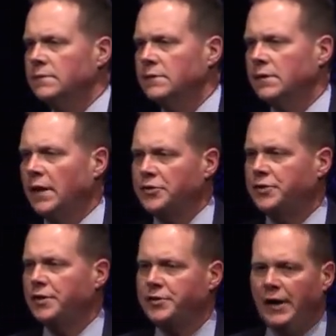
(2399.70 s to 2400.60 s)

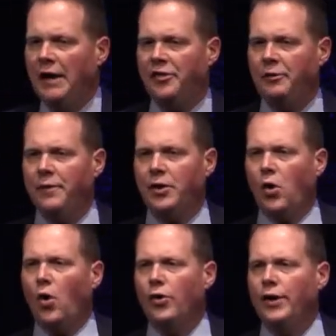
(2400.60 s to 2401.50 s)
There's nothing
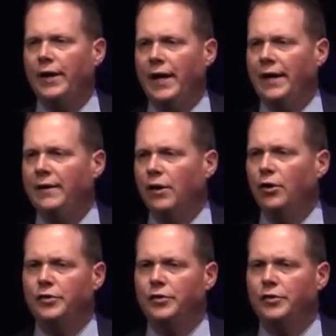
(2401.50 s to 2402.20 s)
recorded in Luke